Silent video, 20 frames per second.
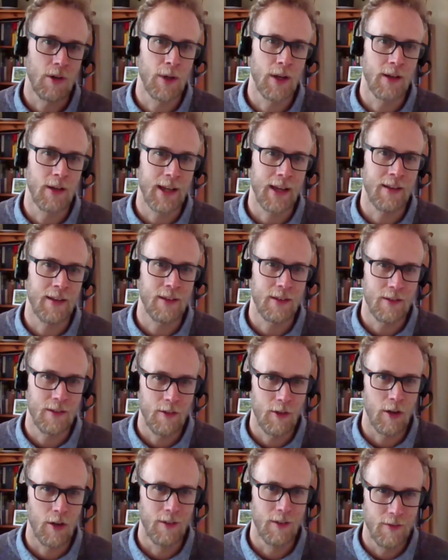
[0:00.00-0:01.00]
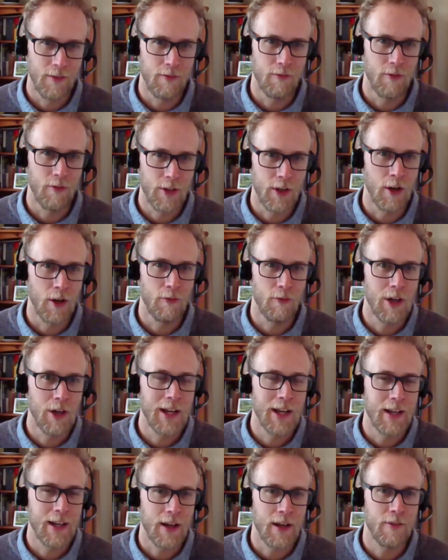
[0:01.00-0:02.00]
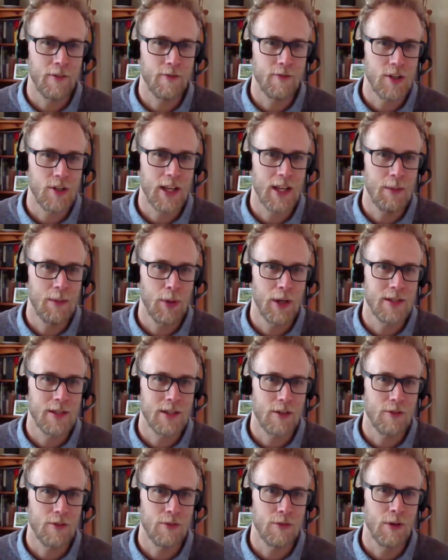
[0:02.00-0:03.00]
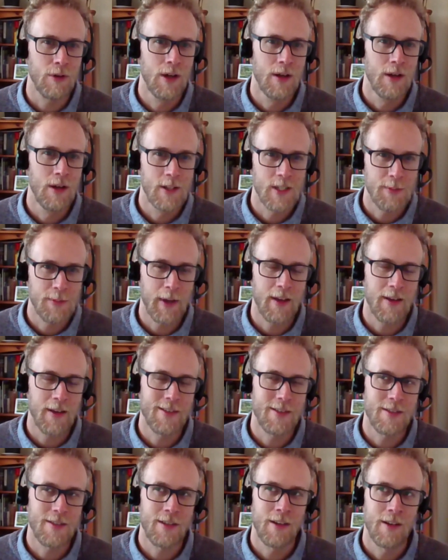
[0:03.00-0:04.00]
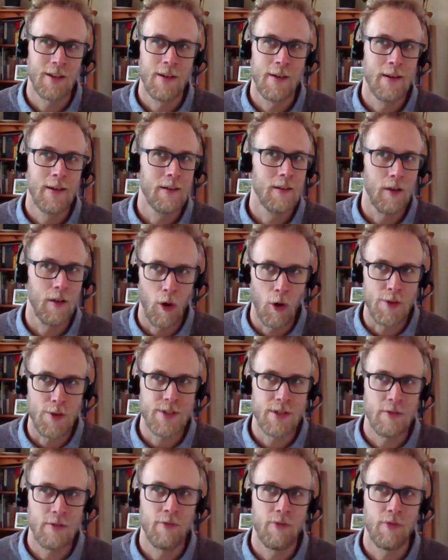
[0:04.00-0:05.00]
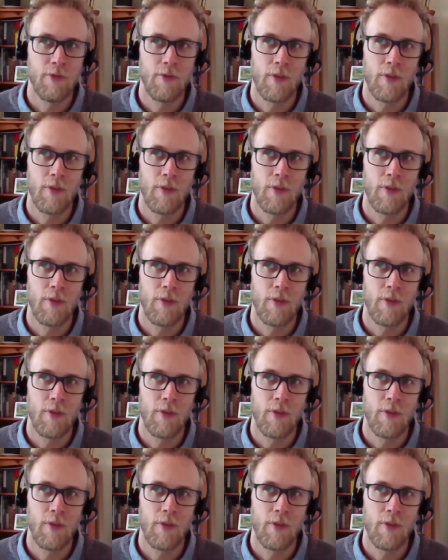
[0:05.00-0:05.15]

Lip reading: But again, really kind of tricky political space, lots of